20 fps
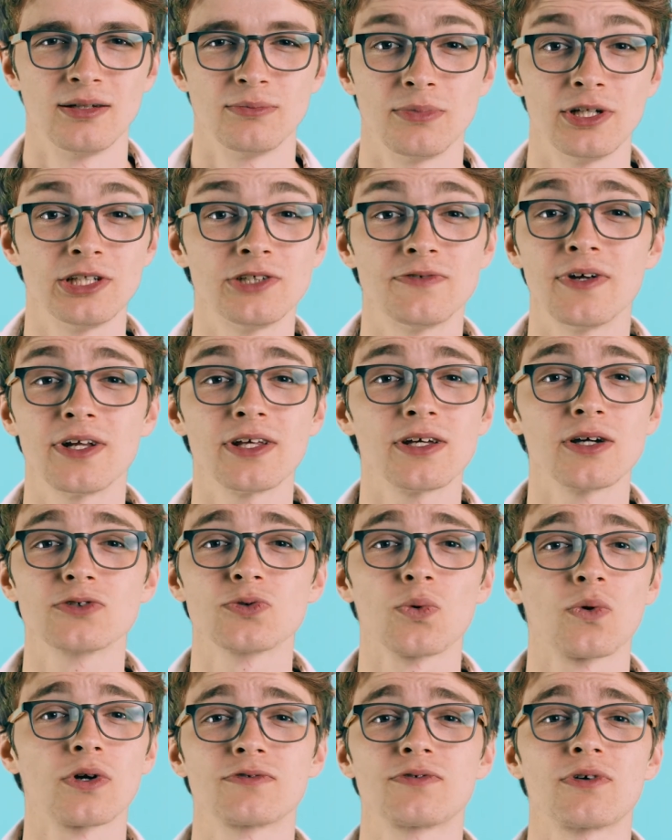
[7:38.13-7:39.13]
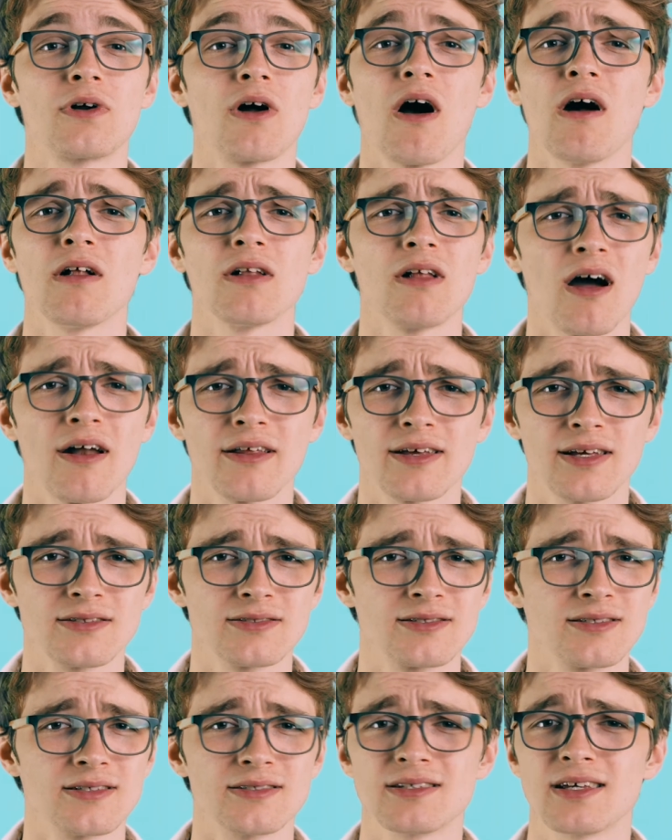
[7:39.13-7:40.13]
Pitch videos work for all
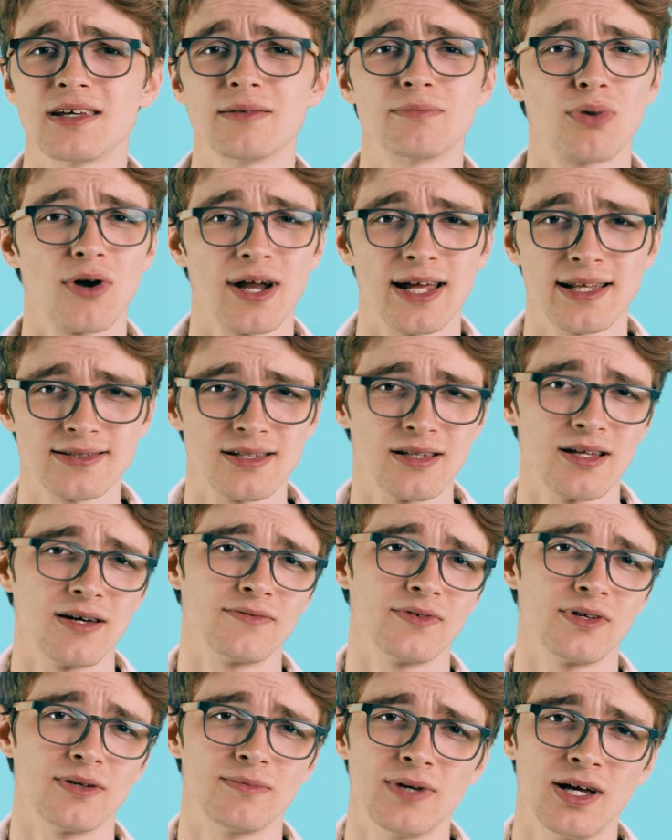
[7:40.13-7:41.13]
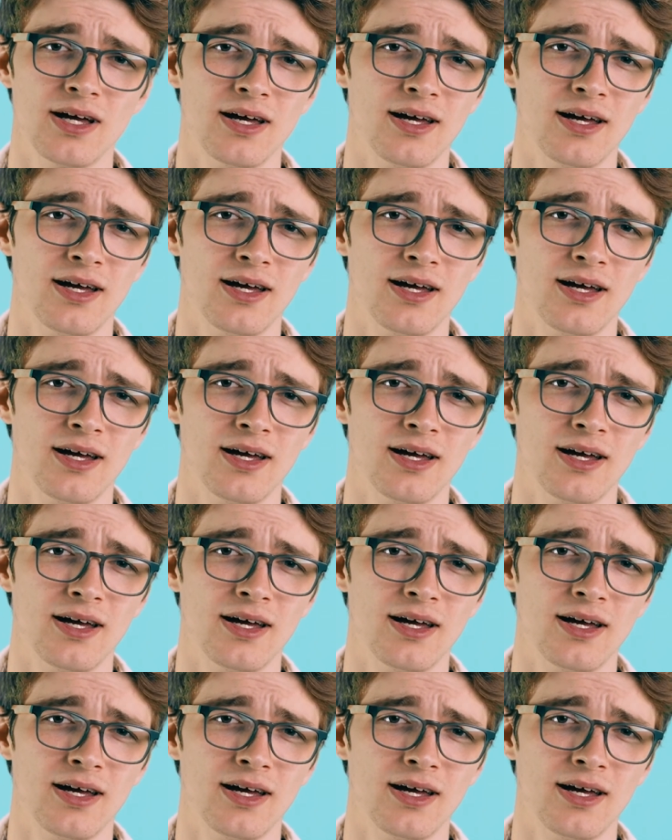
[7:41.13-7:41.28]
audiences and brands love them.